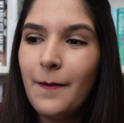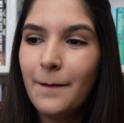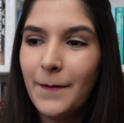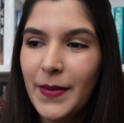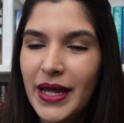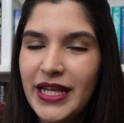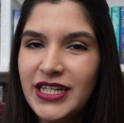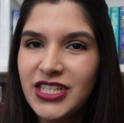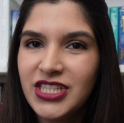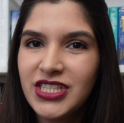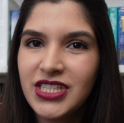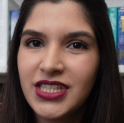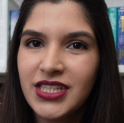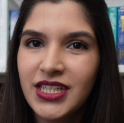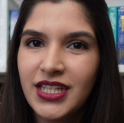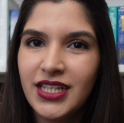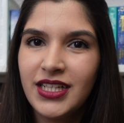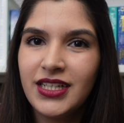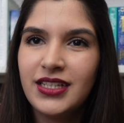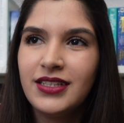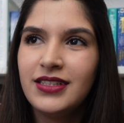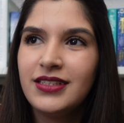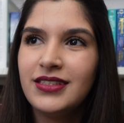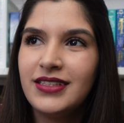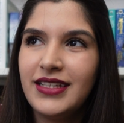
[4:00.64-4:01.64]

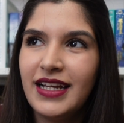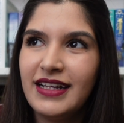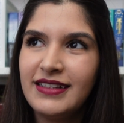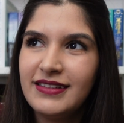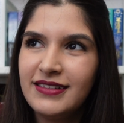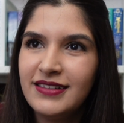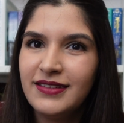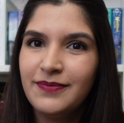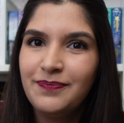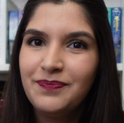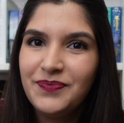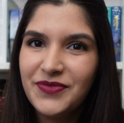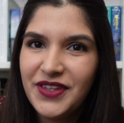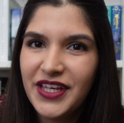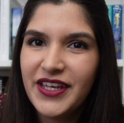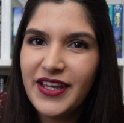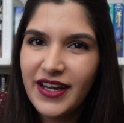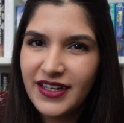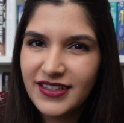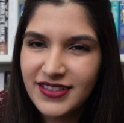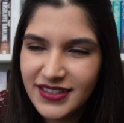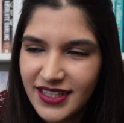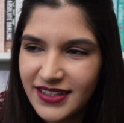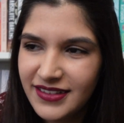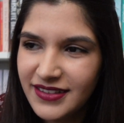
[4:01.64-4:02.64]
mentioning that they
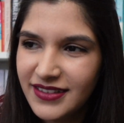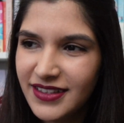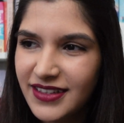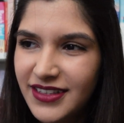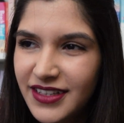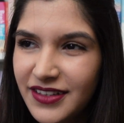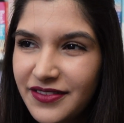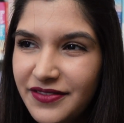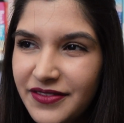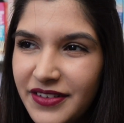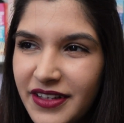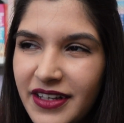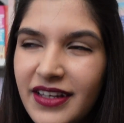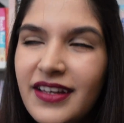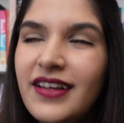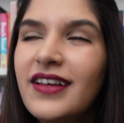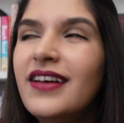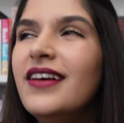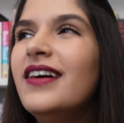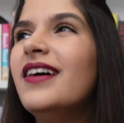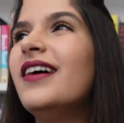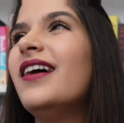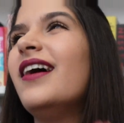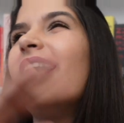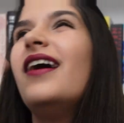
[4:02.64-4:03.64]
are sensitive.
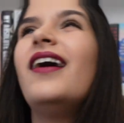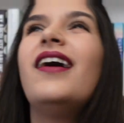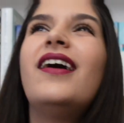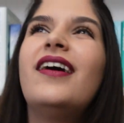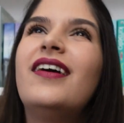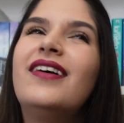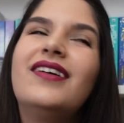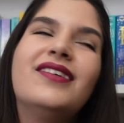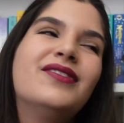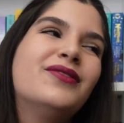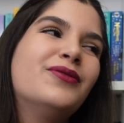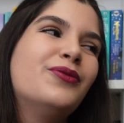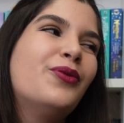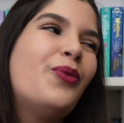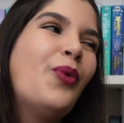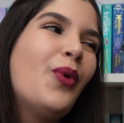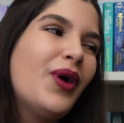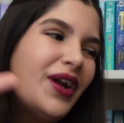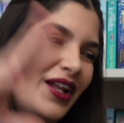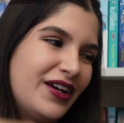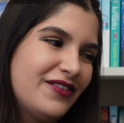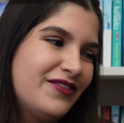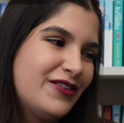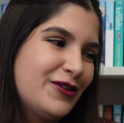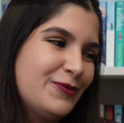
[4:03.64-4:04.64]

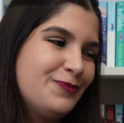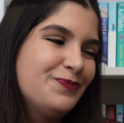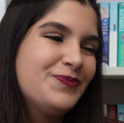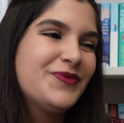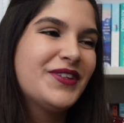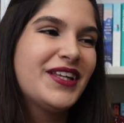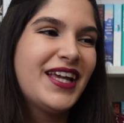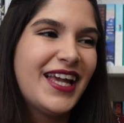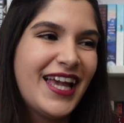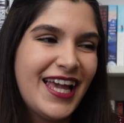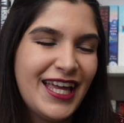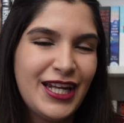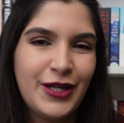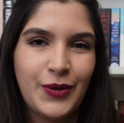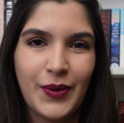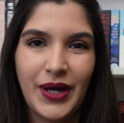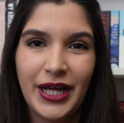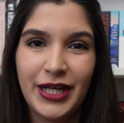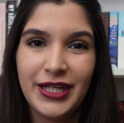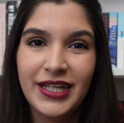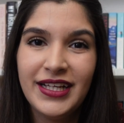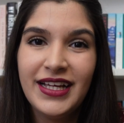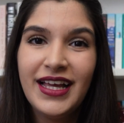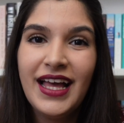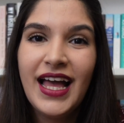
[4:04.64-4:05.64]
Whatever.
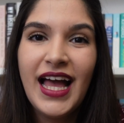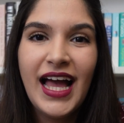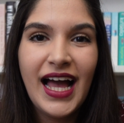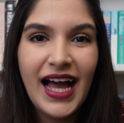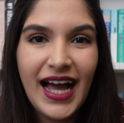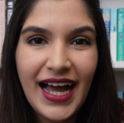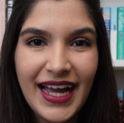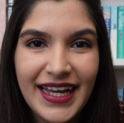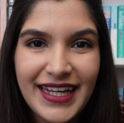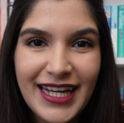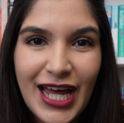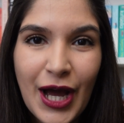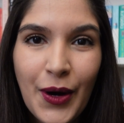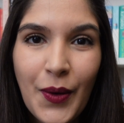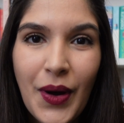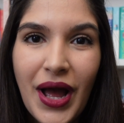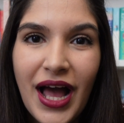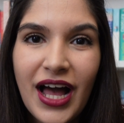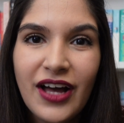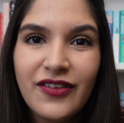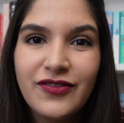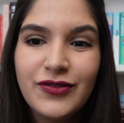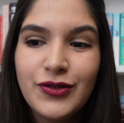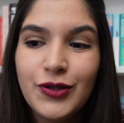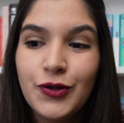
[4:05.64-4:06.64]
Anyway, I now
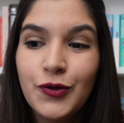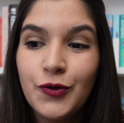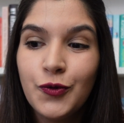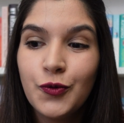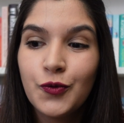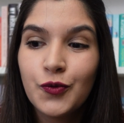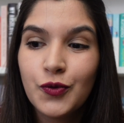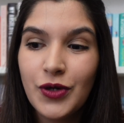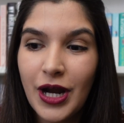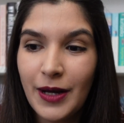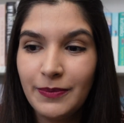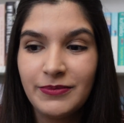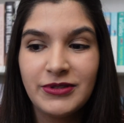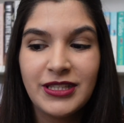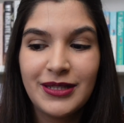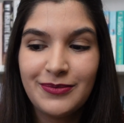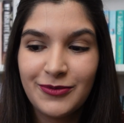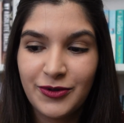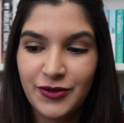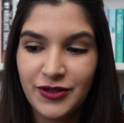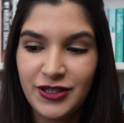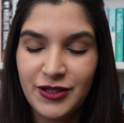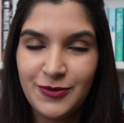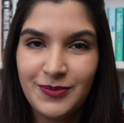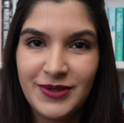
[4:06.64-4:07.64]
have to wrap some
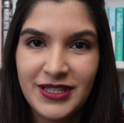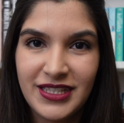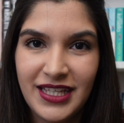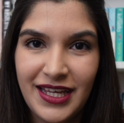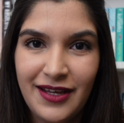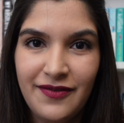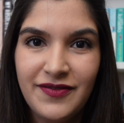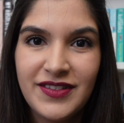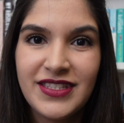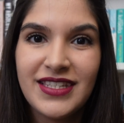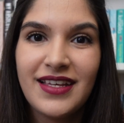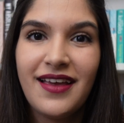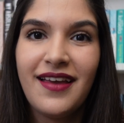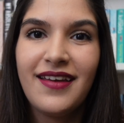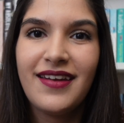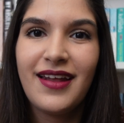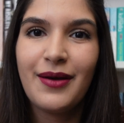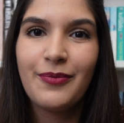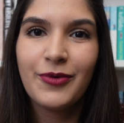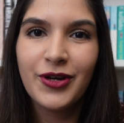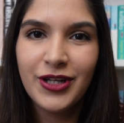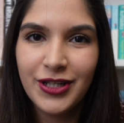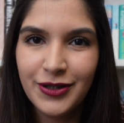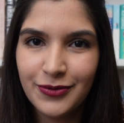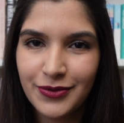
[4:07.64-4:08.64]
Christmas gifts and
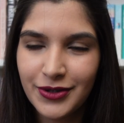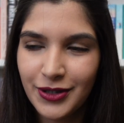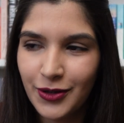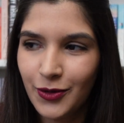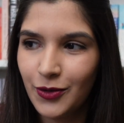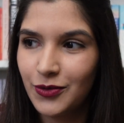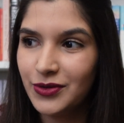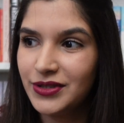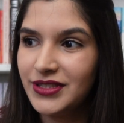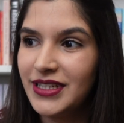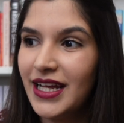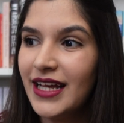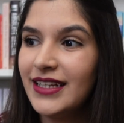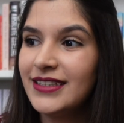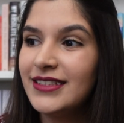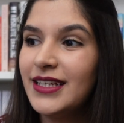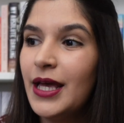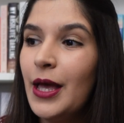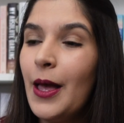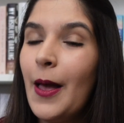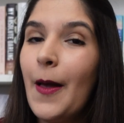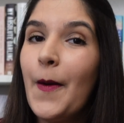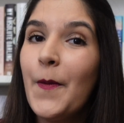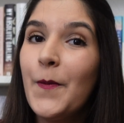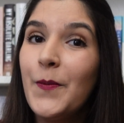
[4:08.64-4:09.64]
I'm gonna record that
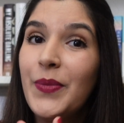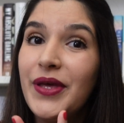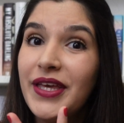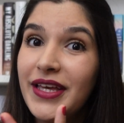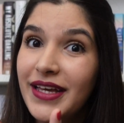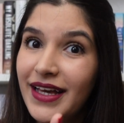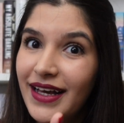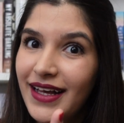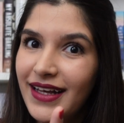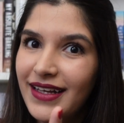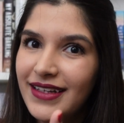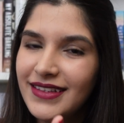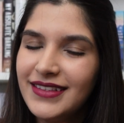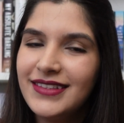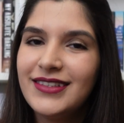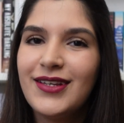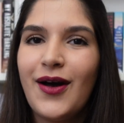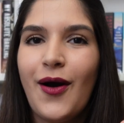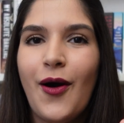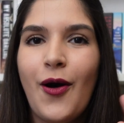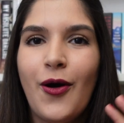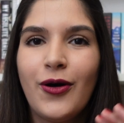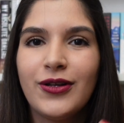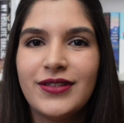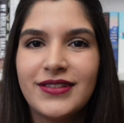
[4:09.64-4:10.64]
because
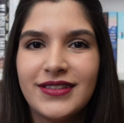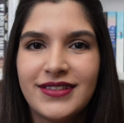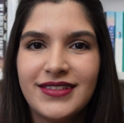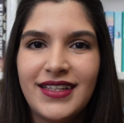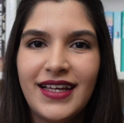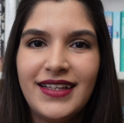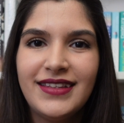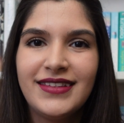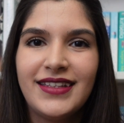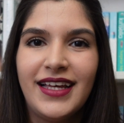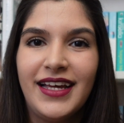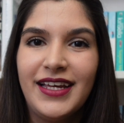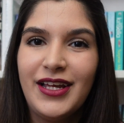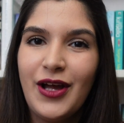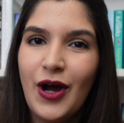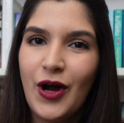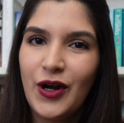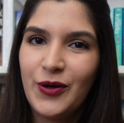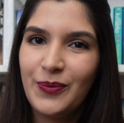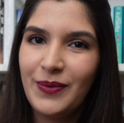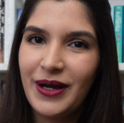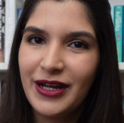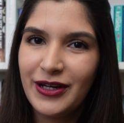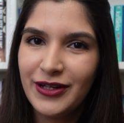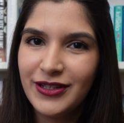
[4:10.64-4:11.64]
on Sunday
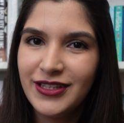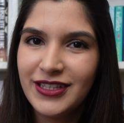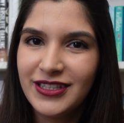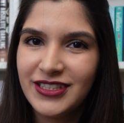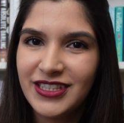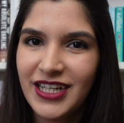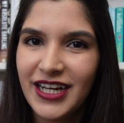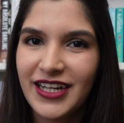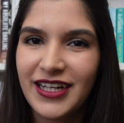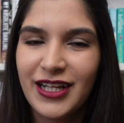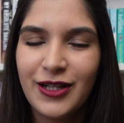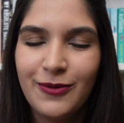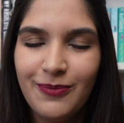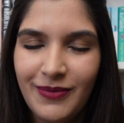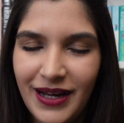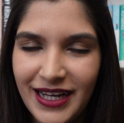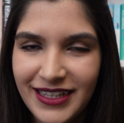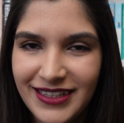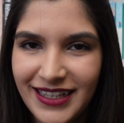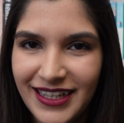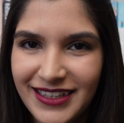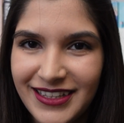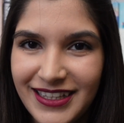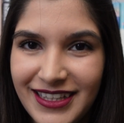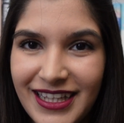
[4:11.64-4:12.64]
on my other channel, My
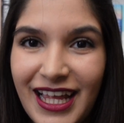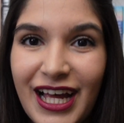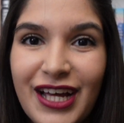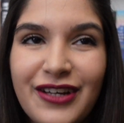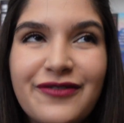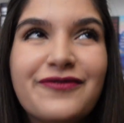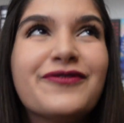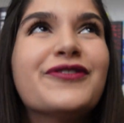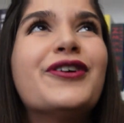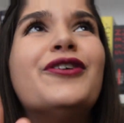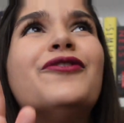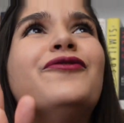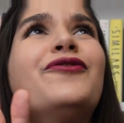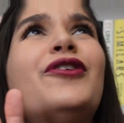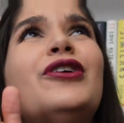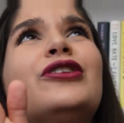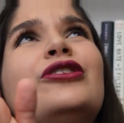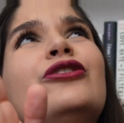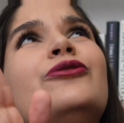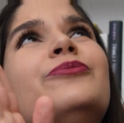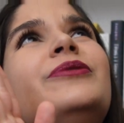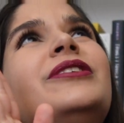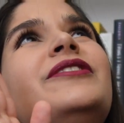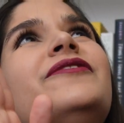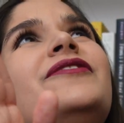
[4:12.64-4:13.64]
Tidy Life, go
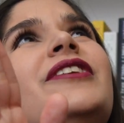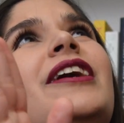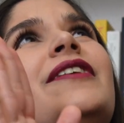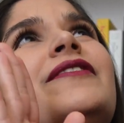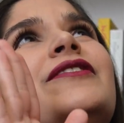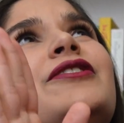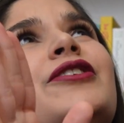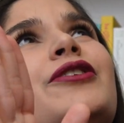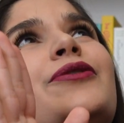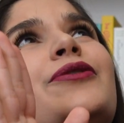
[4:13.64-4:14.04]
follow me if you haven't